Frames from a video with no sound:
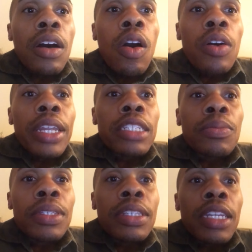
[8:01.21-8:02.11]
on
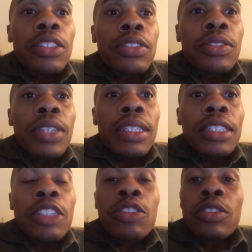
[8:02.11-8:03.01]
expectations that
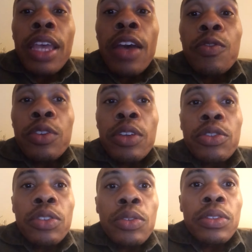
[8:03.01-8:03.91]
teachers have for their
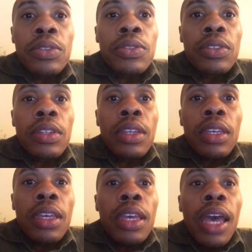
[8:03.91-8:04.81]
students?
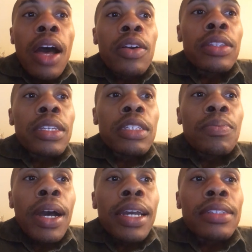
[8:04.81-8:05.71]
How could these
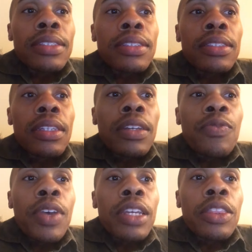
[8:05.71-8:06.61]
biases
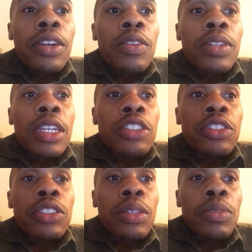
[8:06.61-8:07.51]
affect their
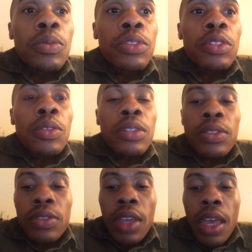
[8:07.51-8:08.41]
relationships with
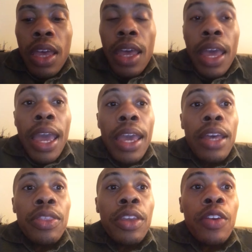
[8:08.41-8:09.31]
students
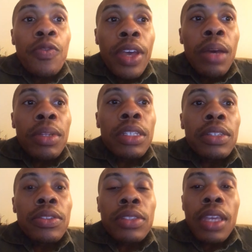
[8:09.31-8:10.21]
and their
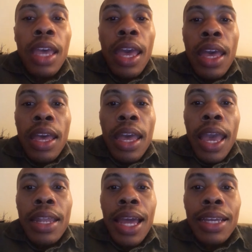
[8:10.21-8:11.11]
families?
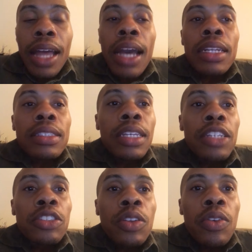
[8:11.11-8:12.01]
And I kind of
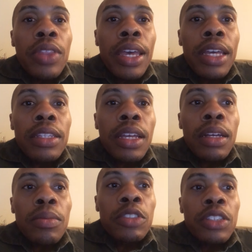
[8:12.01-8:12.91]
touched on that
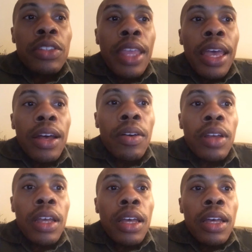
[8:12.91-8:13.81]
just now,
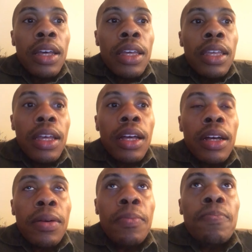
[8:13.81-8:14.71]

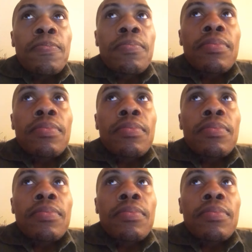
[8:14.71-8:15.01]
um,